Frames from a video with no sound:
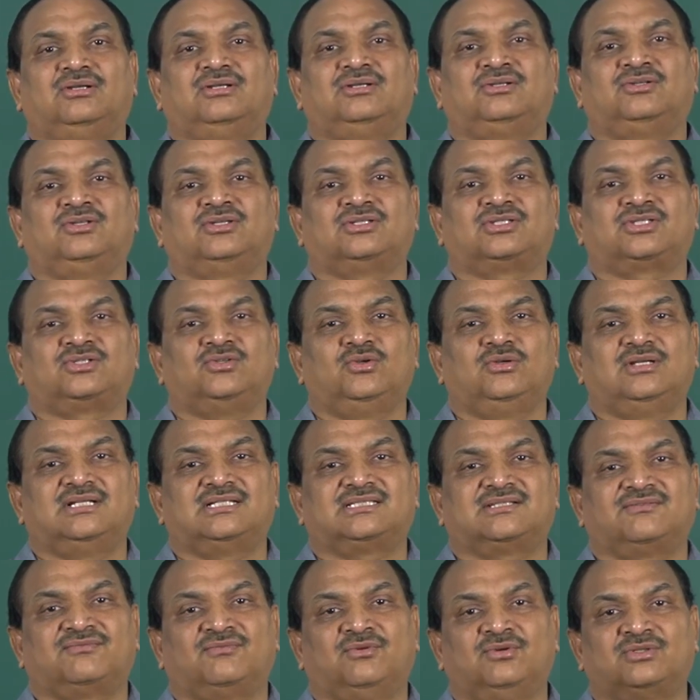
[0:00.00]
the
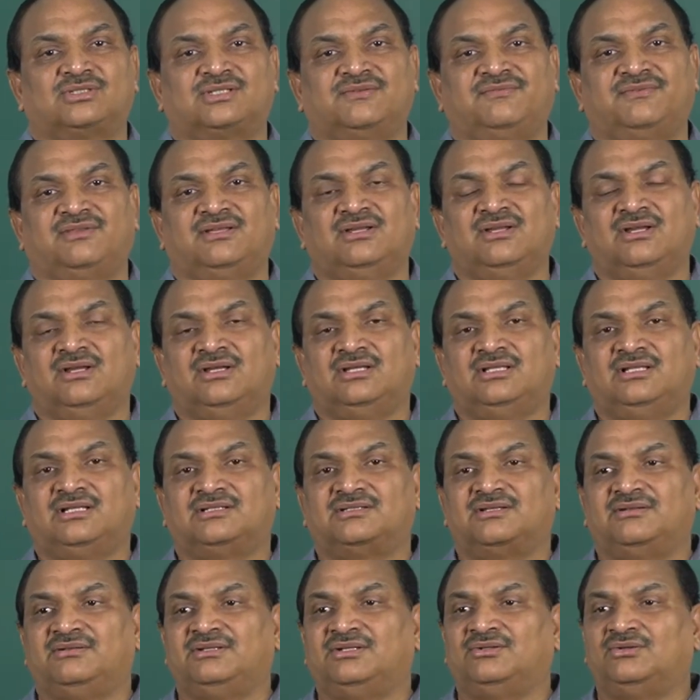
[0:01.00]
students, of course, if
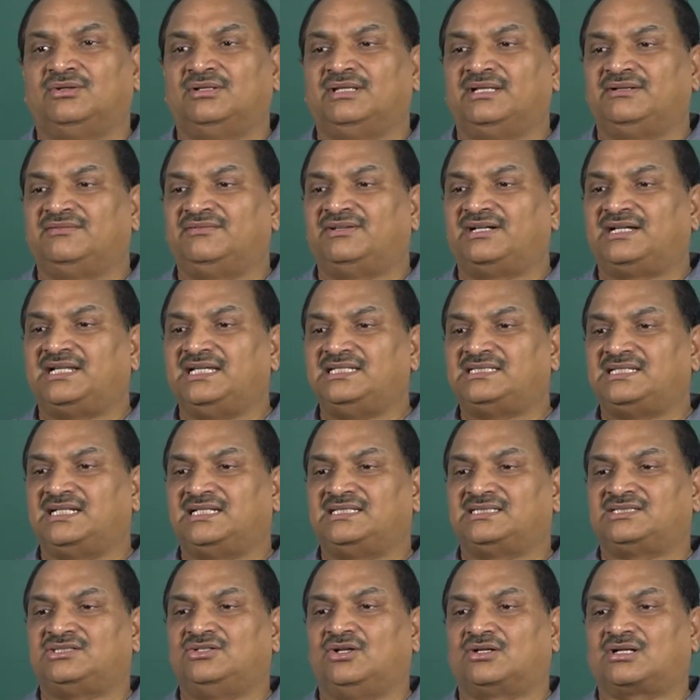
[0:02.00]
the teacher
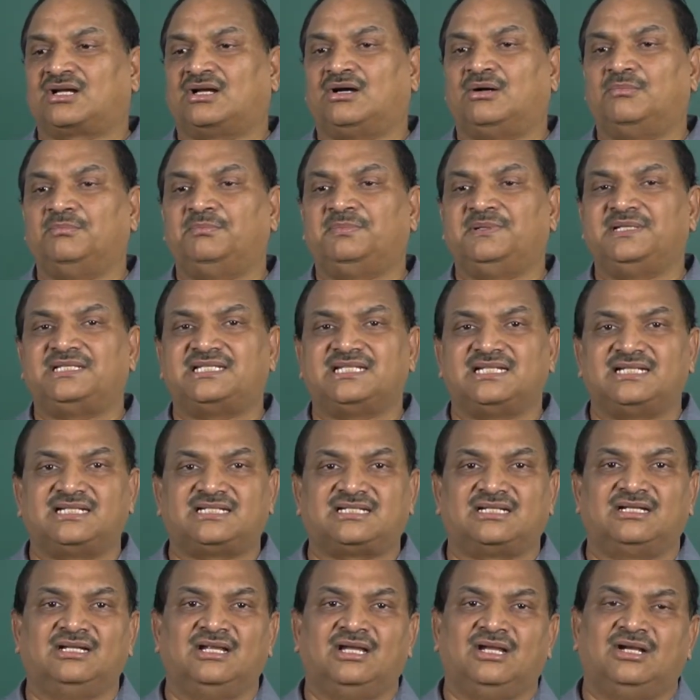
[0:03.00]
is not
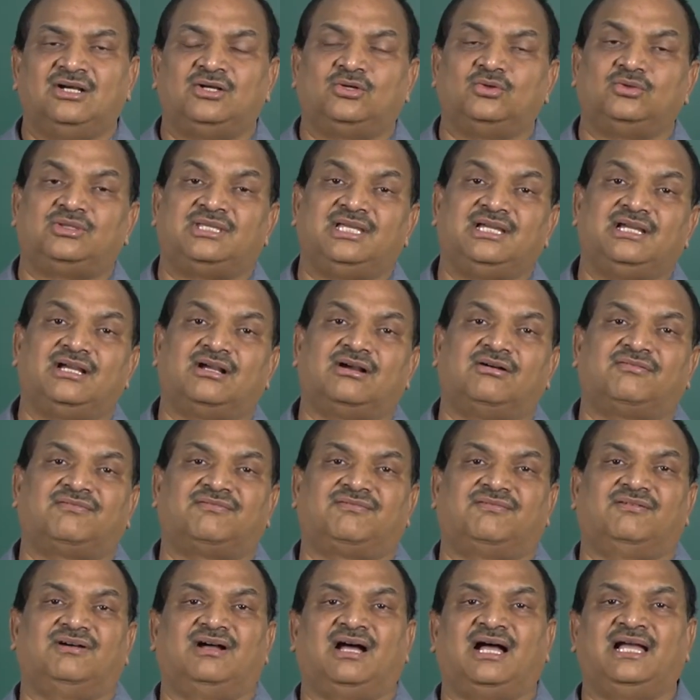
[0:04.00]
competent to think of
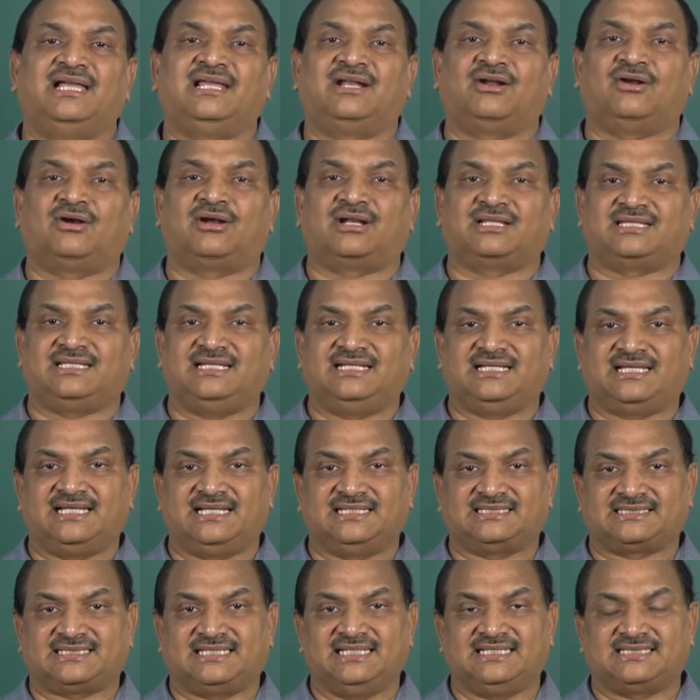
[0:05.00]
higher order
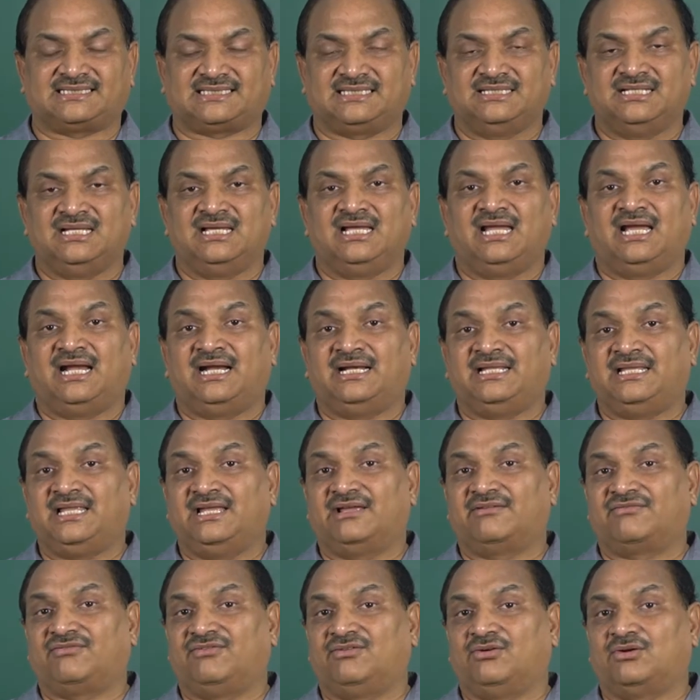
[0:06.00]
thinking skills. And
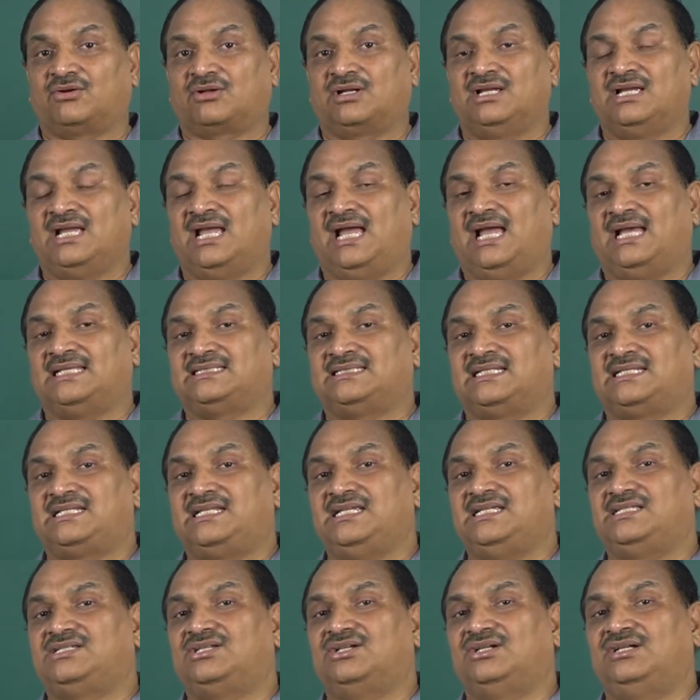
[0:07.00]
therefore, as a
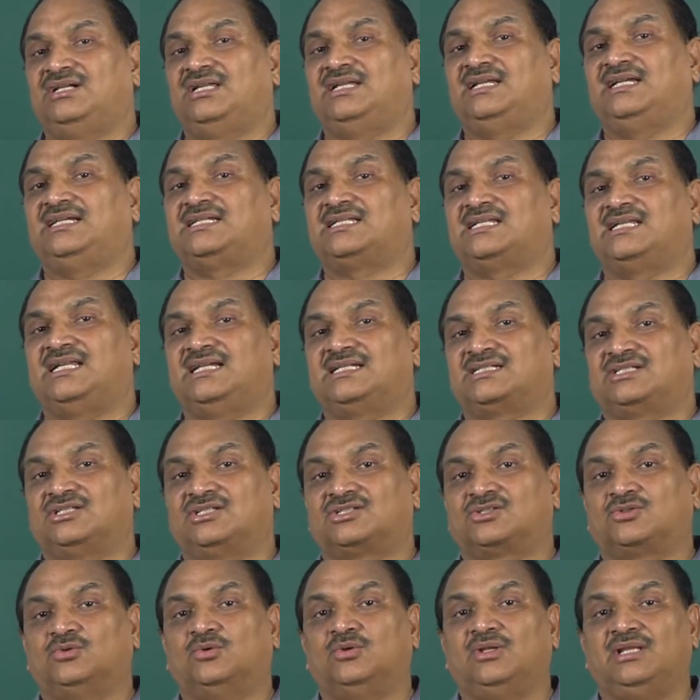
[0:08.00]
teacher in an international
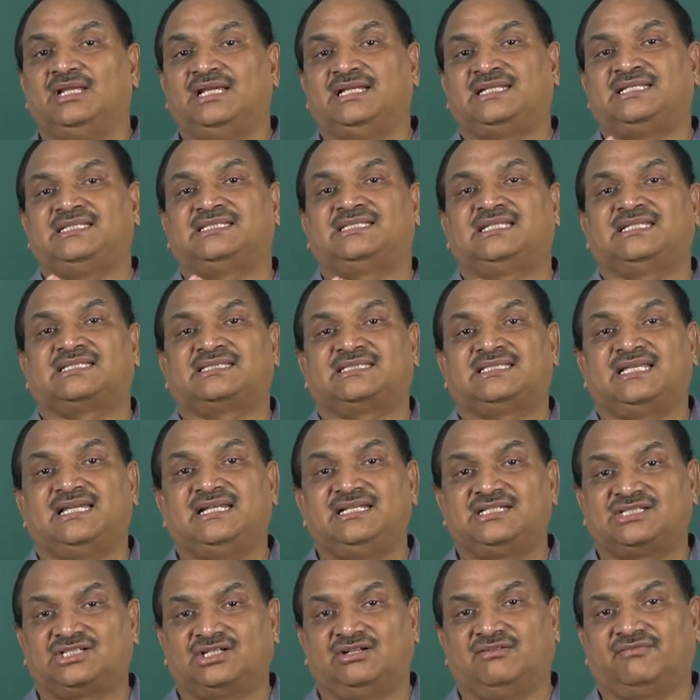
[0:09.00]
school, it is
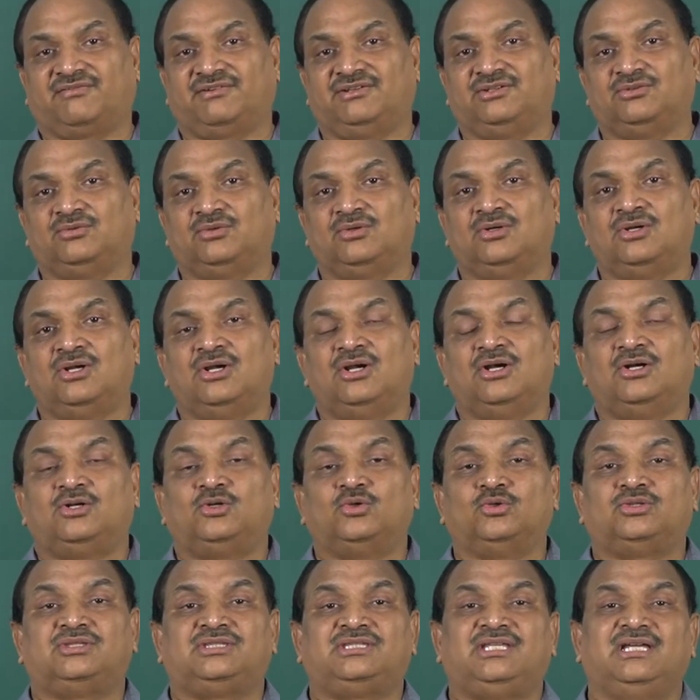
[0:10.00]
essential for you
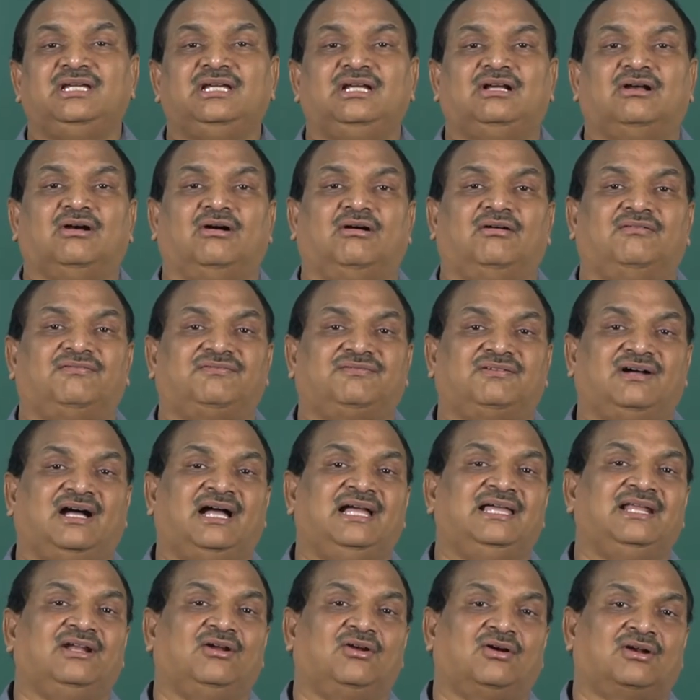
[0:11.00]
to think of
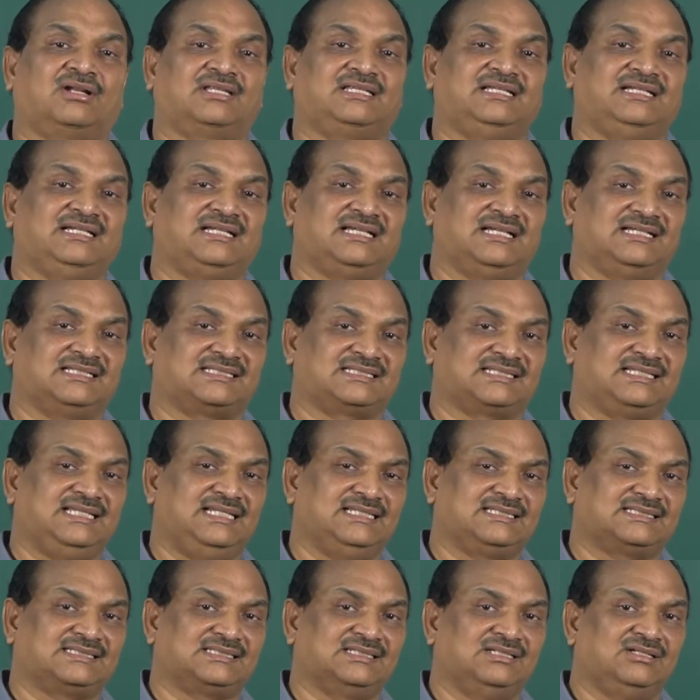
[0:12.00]
higher order thinking
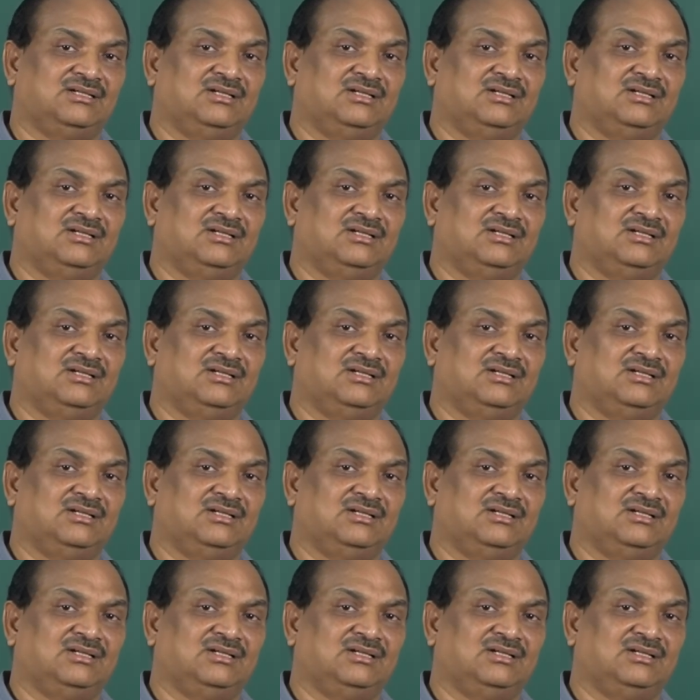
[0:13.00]
skills,